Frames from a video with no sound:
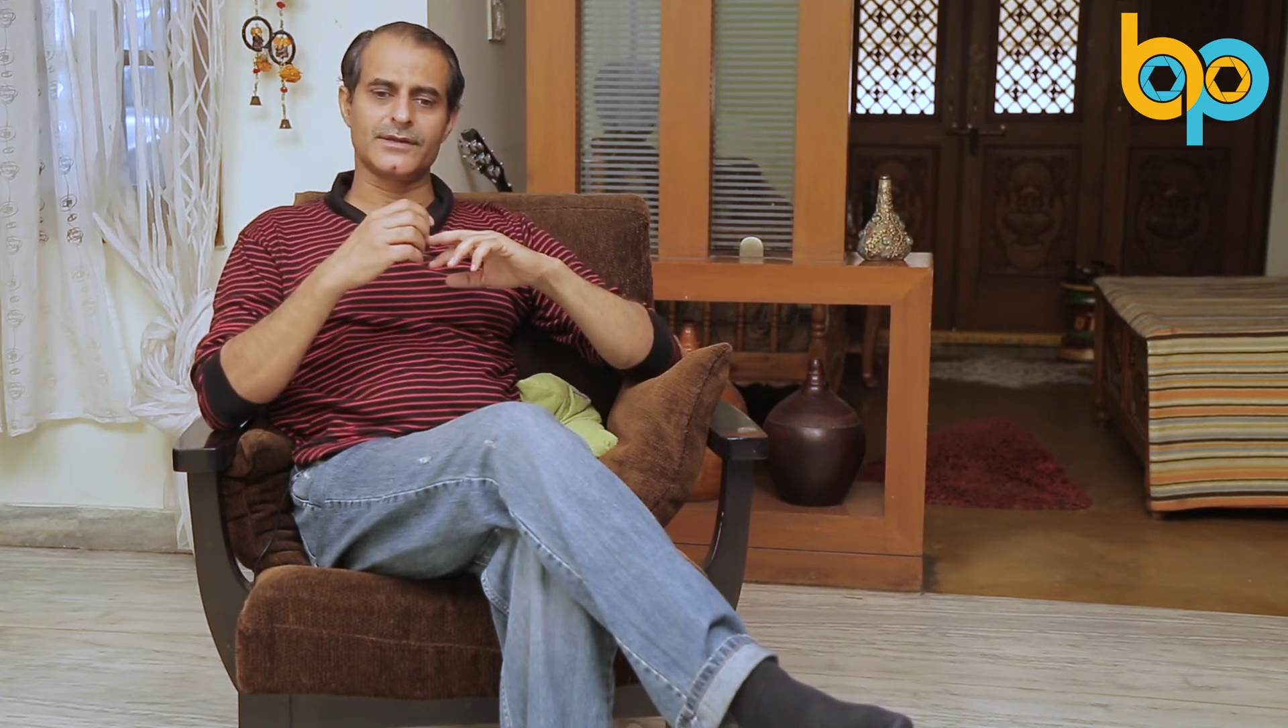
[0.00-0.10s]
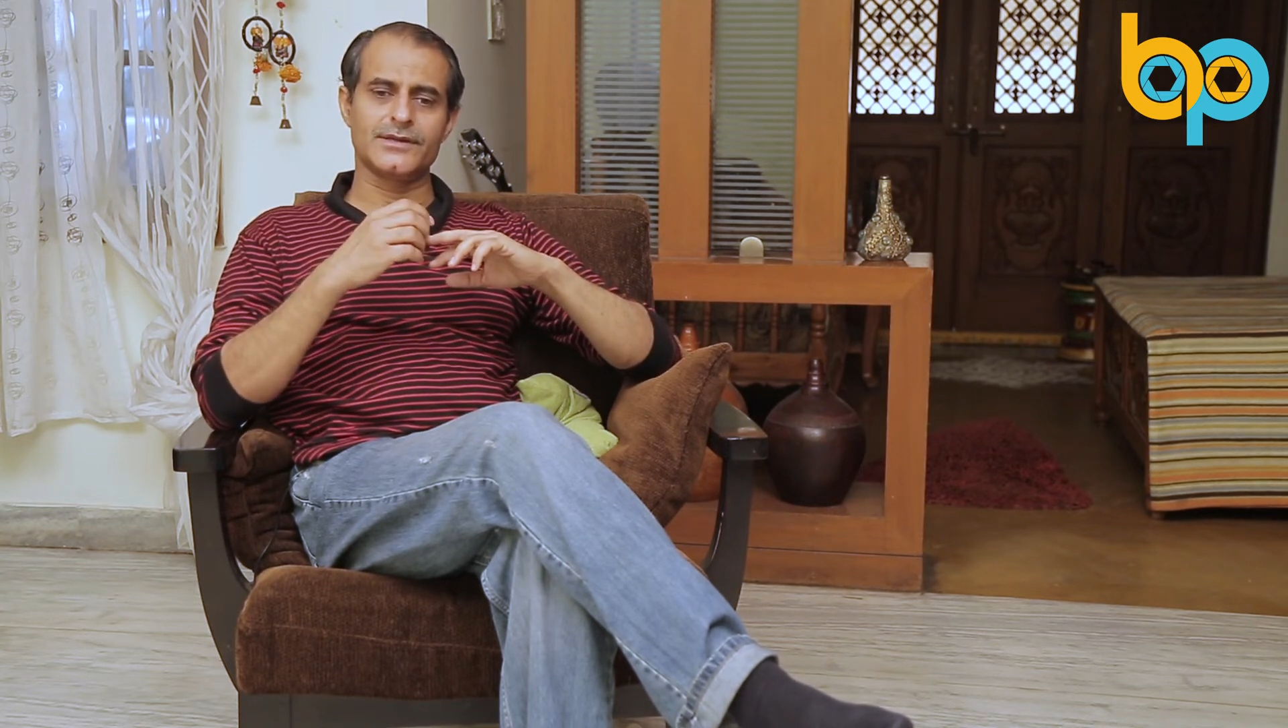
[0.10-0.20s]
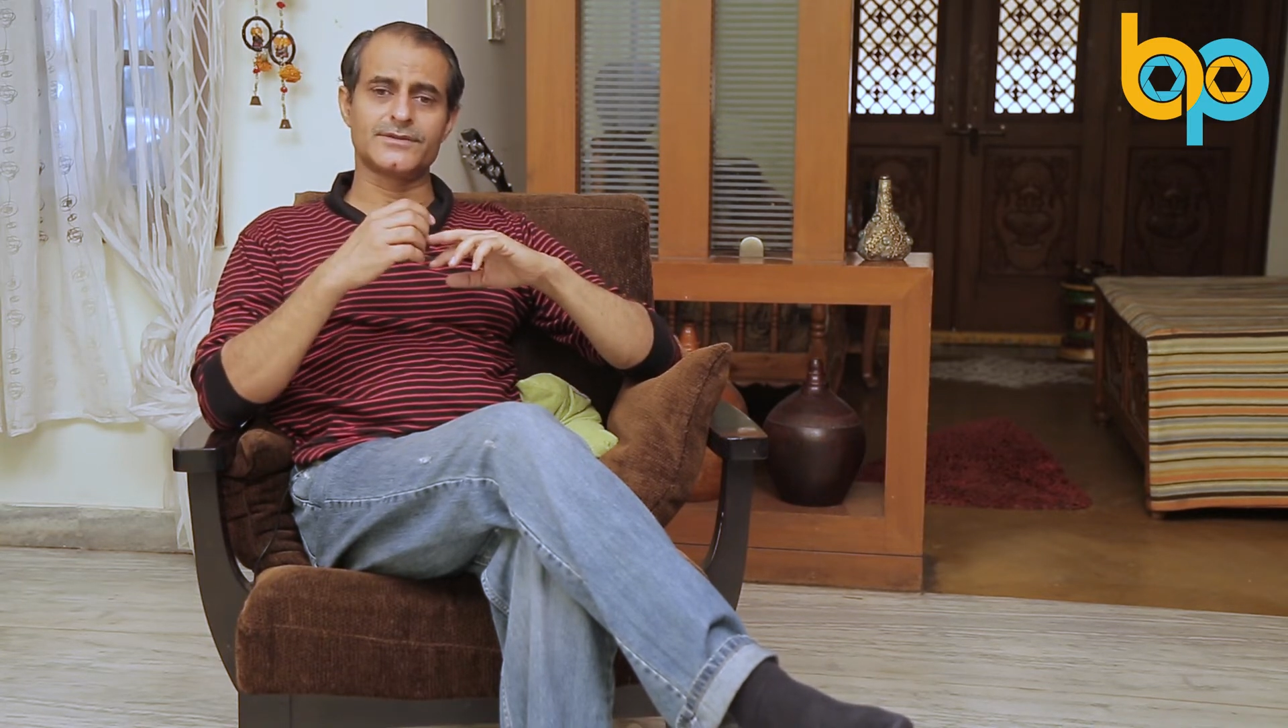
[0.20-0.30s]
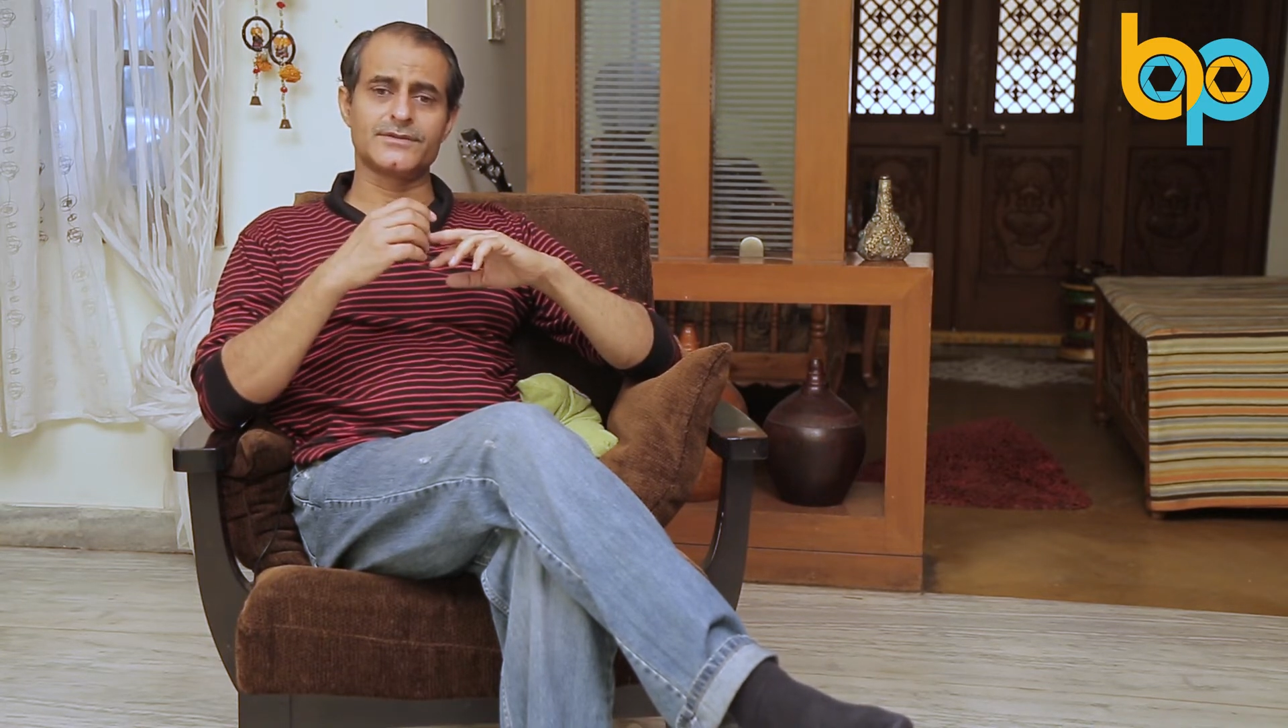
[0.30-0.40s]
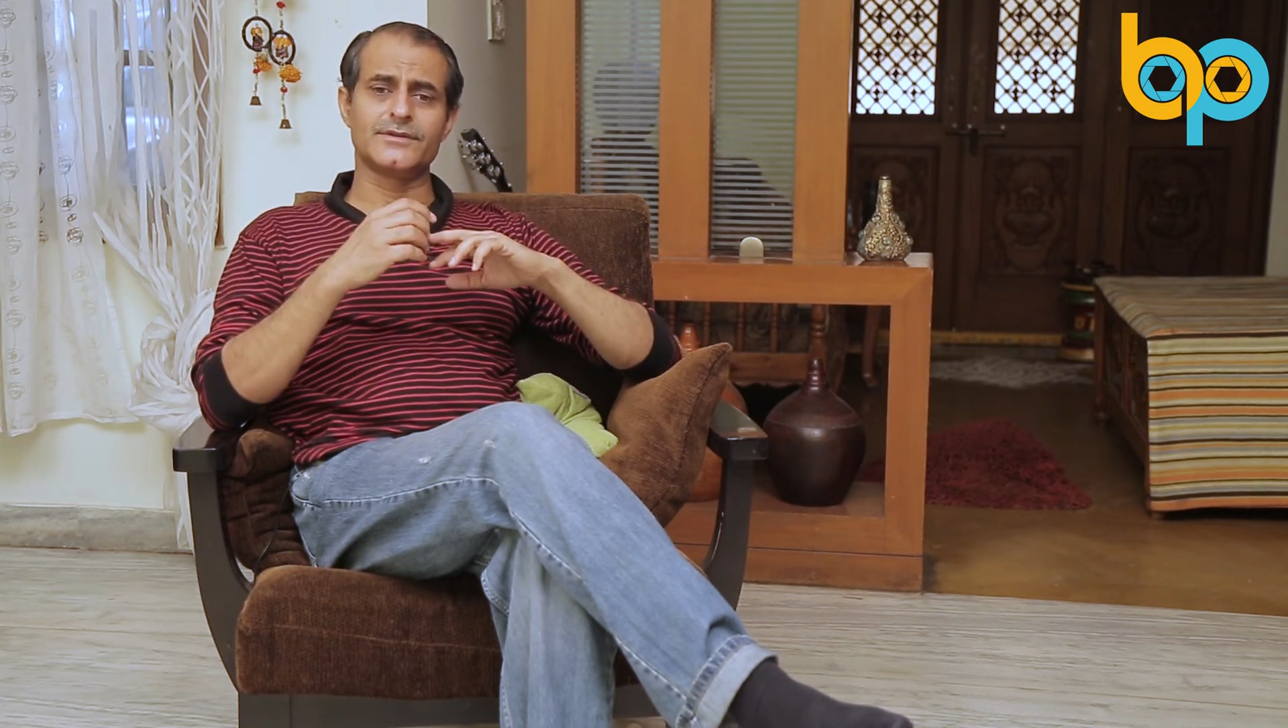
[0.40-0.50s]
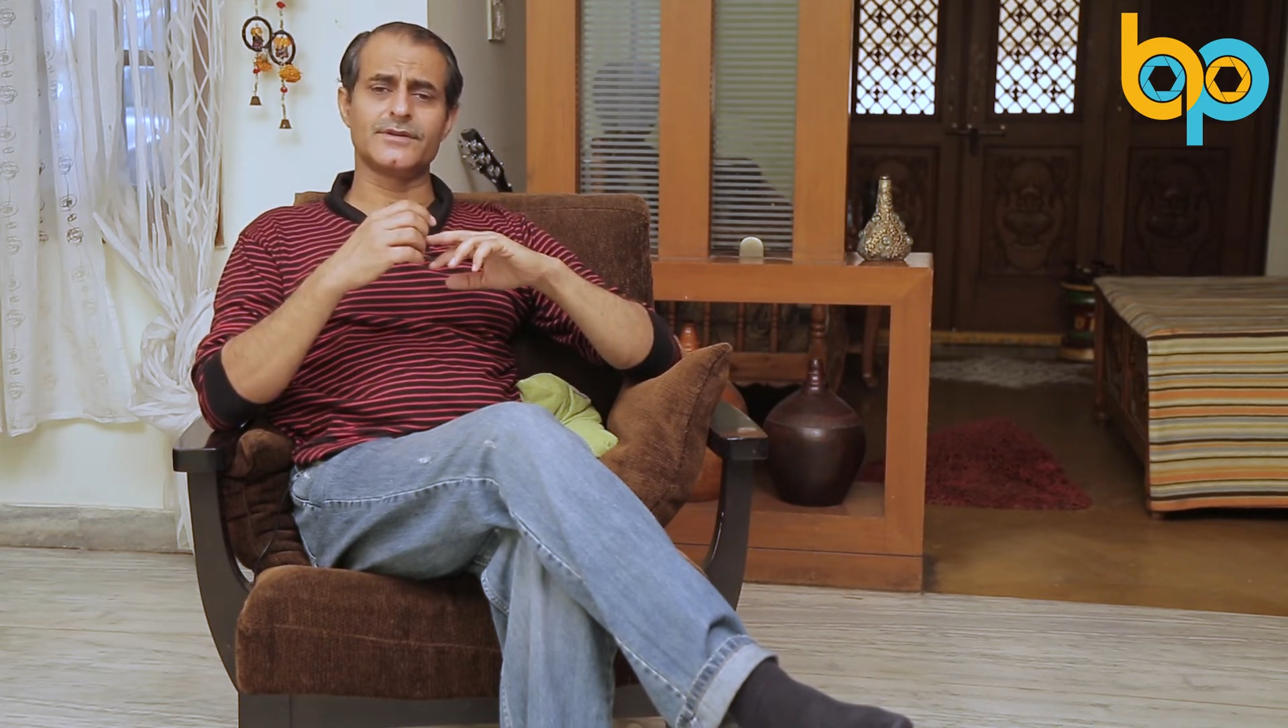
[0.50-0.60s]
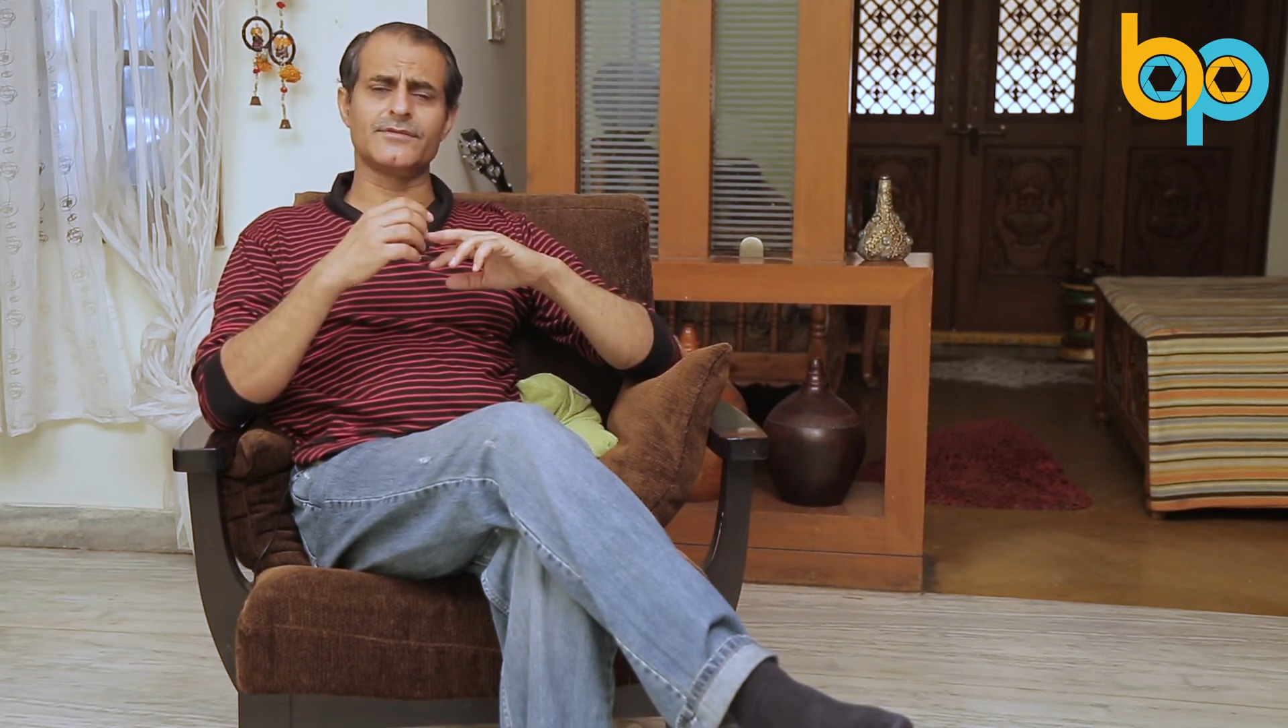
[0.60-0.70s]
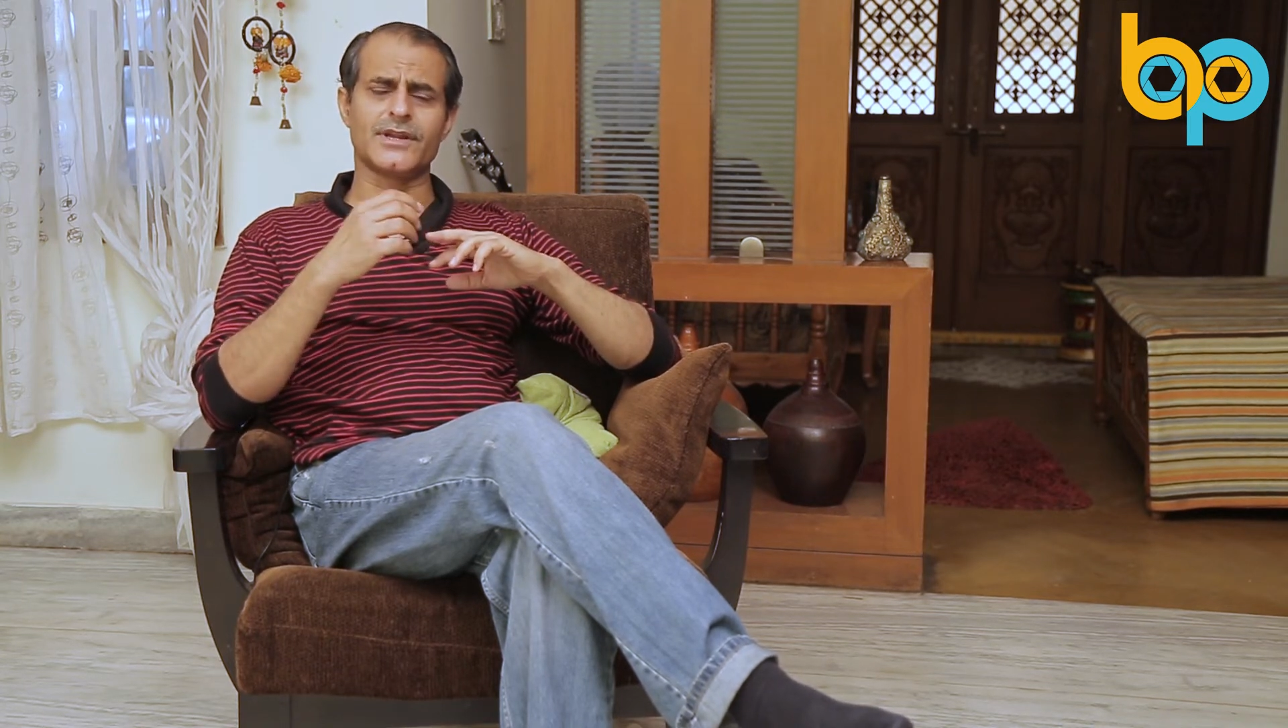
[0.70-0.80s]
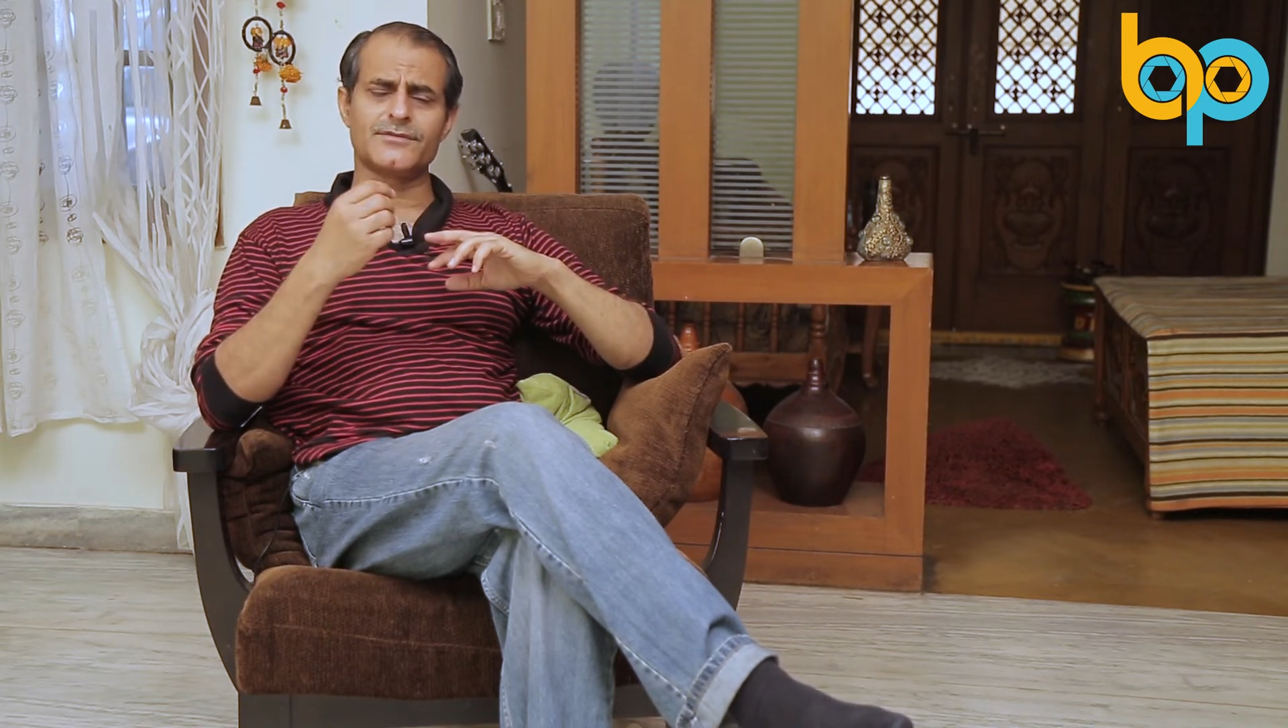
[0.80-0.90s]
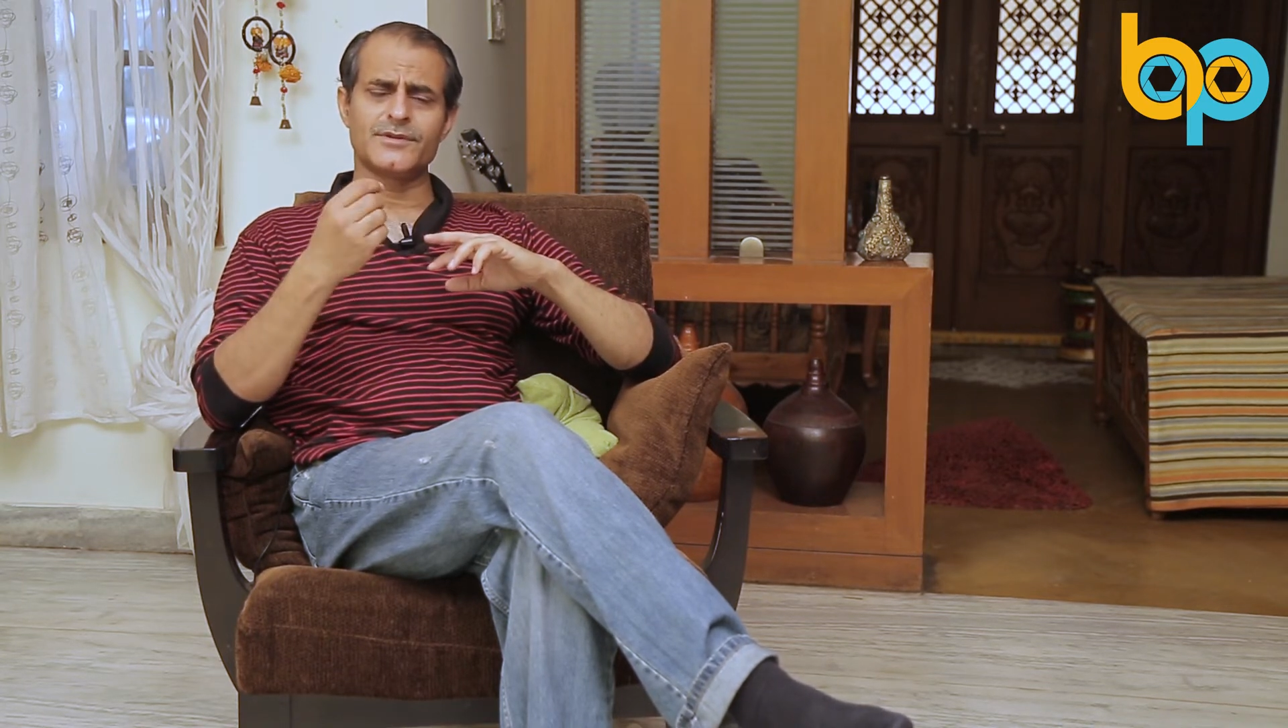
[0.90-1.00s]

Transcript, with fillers: is the one of